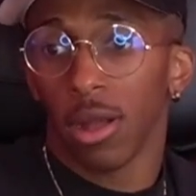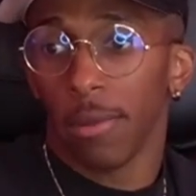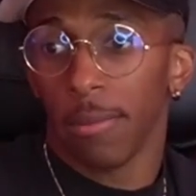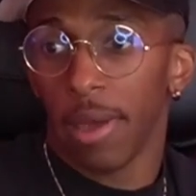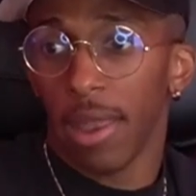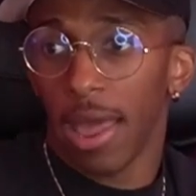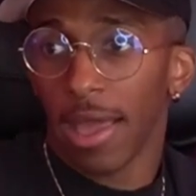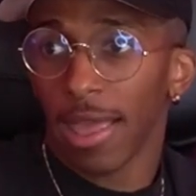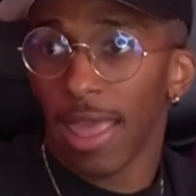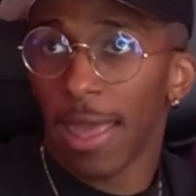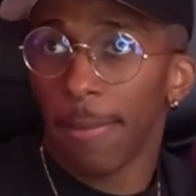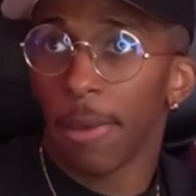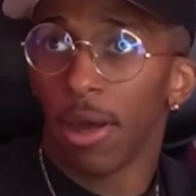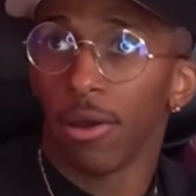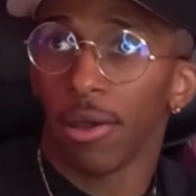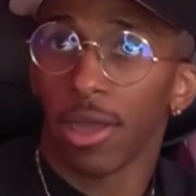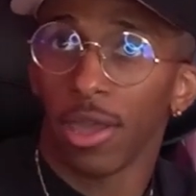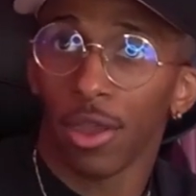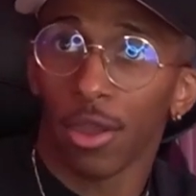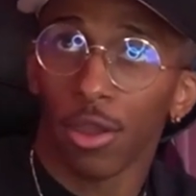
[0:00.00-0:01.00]
And I came
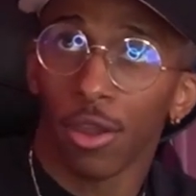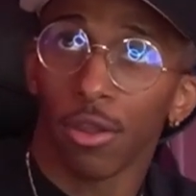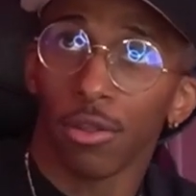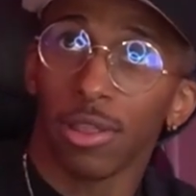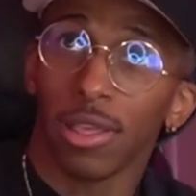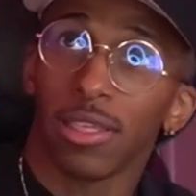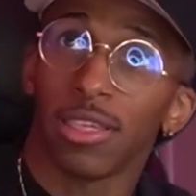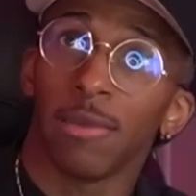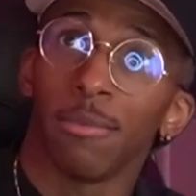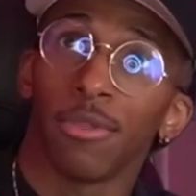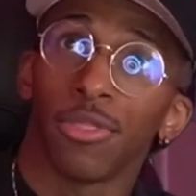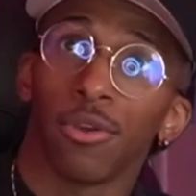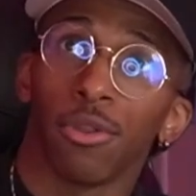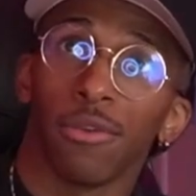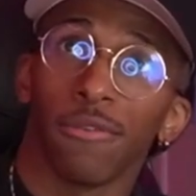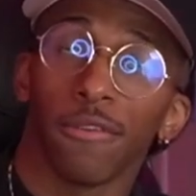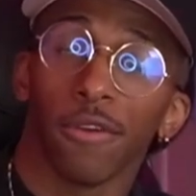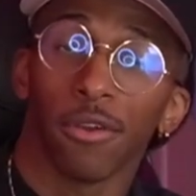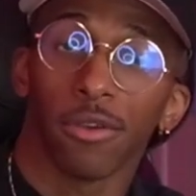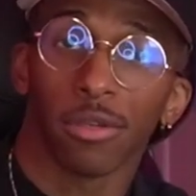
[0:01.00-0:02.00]
out here December
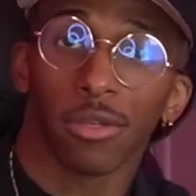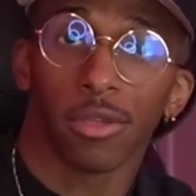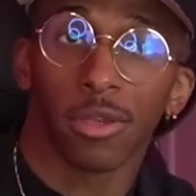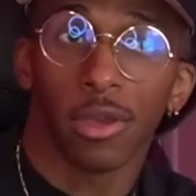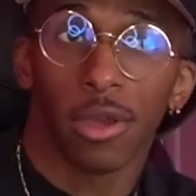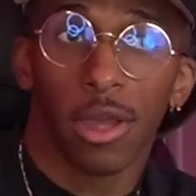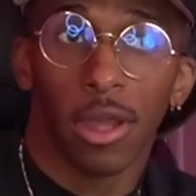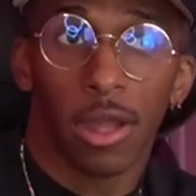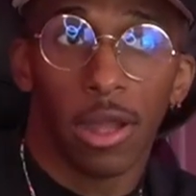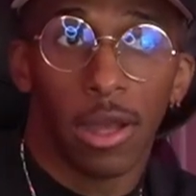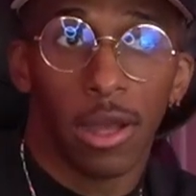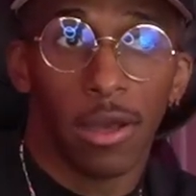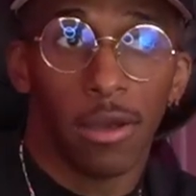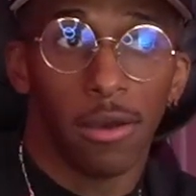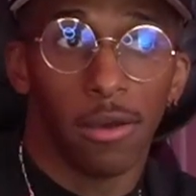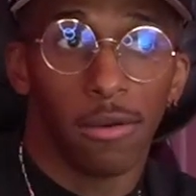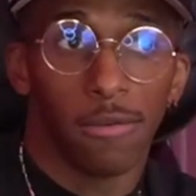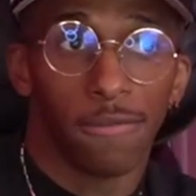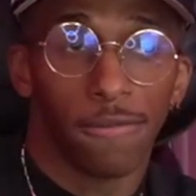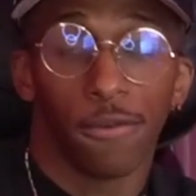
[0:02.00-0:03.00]

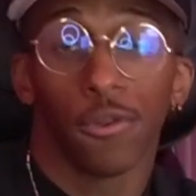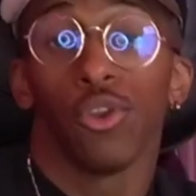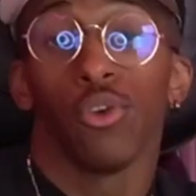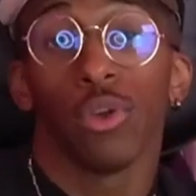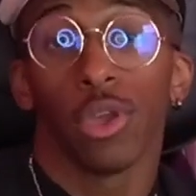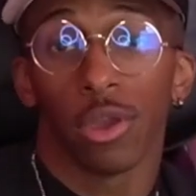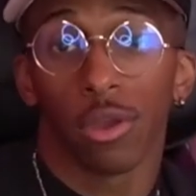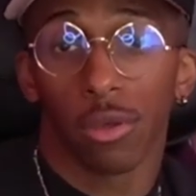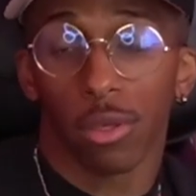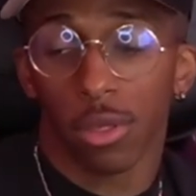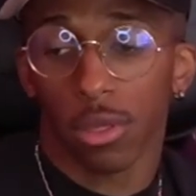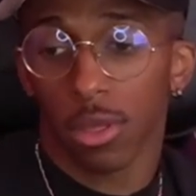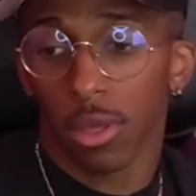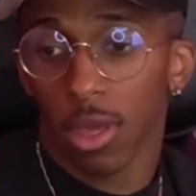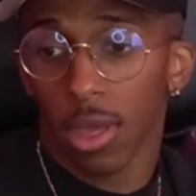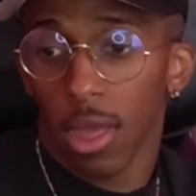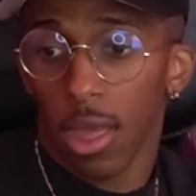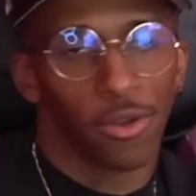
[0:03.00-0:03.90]
31st for New Year's.